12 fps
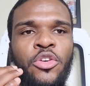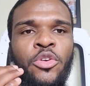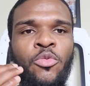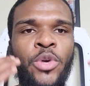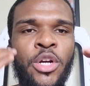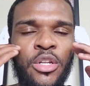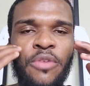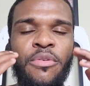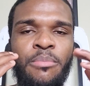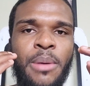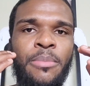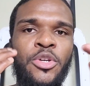we're gonna
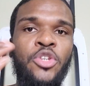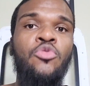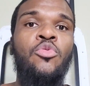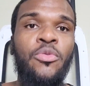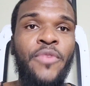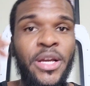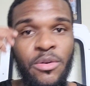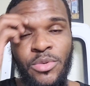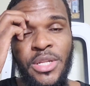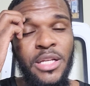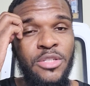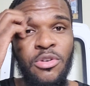remember you, right?
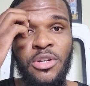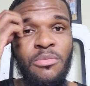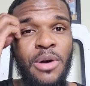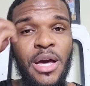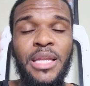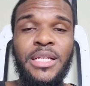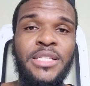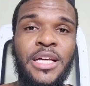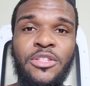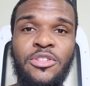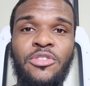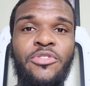We're not talking about
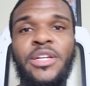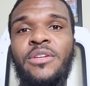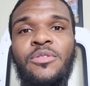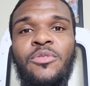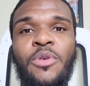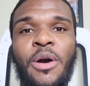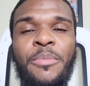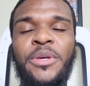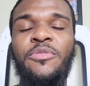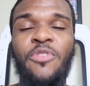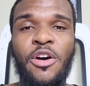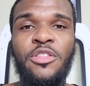Alexander the Great. I
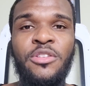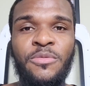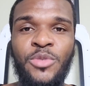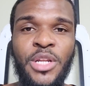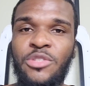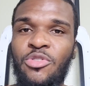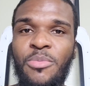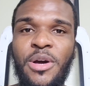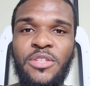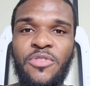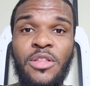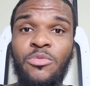mean, father. We're not talking about
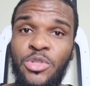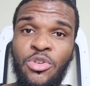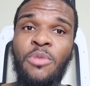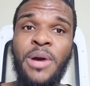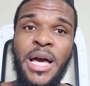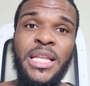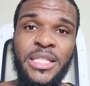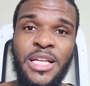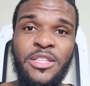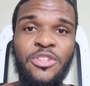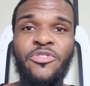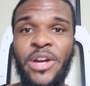his father. We're talking about
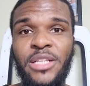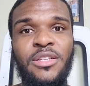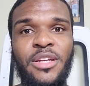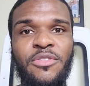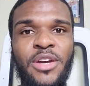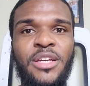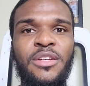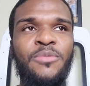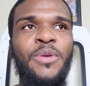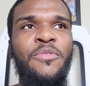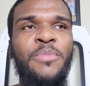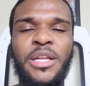Alexander the Great today, right?
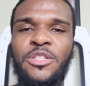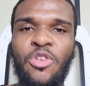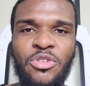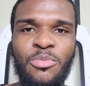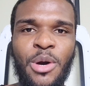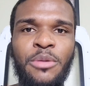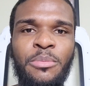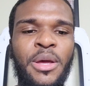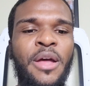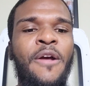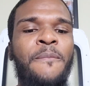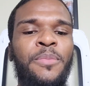Everybody talks about
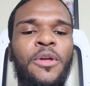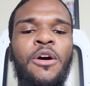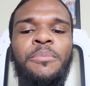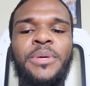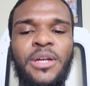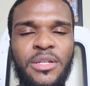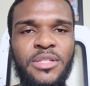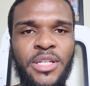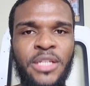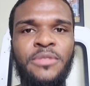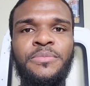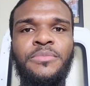him, because
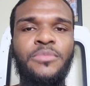again,